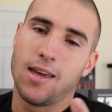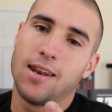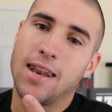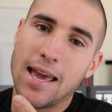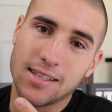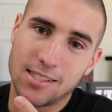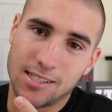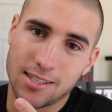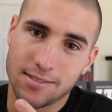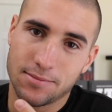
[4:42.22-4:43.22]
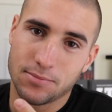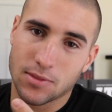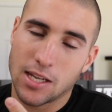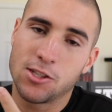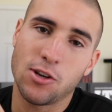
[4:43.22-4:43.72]
Next
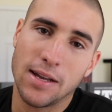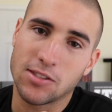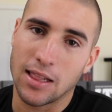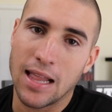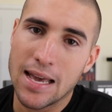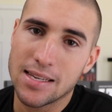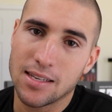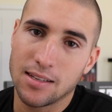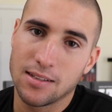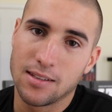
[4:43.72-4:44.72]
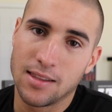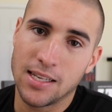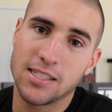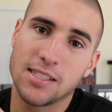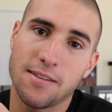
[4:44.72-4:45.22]
is you have to like
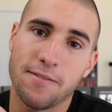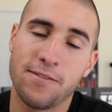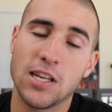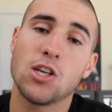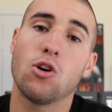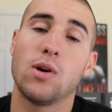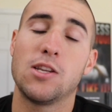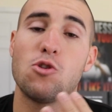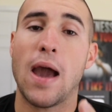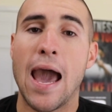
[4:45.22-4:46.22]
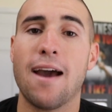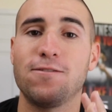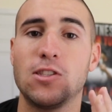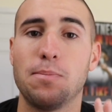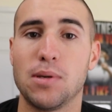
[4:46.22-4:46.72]
this video and you
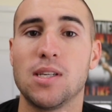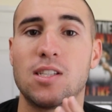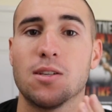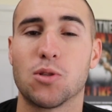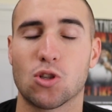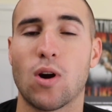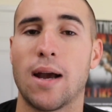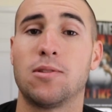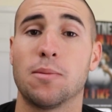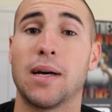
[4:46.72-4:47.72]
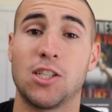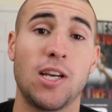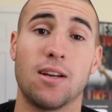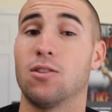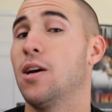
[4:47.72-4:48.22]
have to be subscribed to my
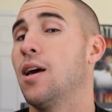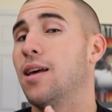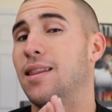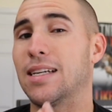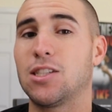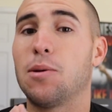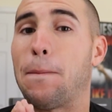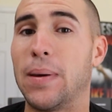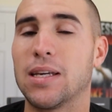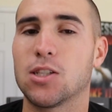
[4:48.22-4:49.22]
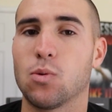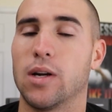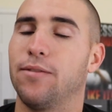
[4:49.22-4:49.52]
channel. That's the biggest one.